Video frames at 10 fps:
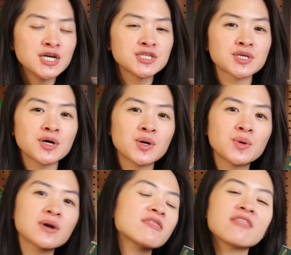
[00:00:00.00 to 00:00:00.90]

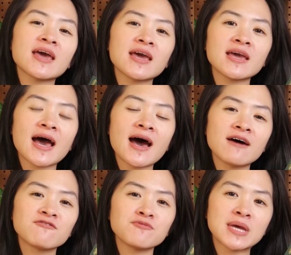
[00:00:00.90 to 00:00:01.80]
So they
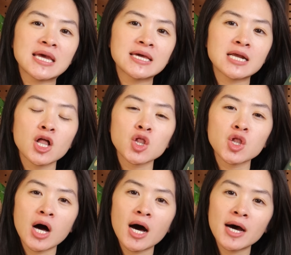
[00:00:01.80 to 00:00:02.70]
have made a
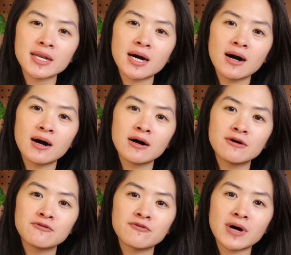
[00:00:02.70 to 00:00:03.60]
lot
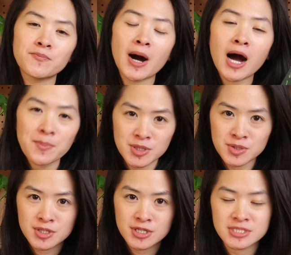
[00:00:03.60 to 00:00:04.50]
of
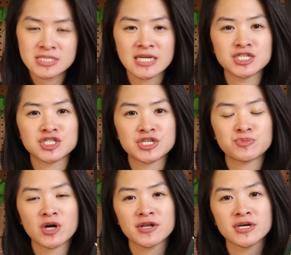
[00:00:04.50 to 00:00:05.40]
popular stationery
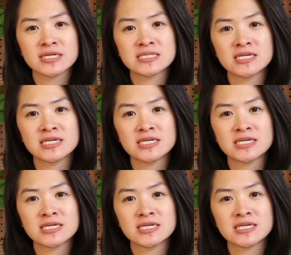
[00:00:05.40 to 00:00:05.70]
products,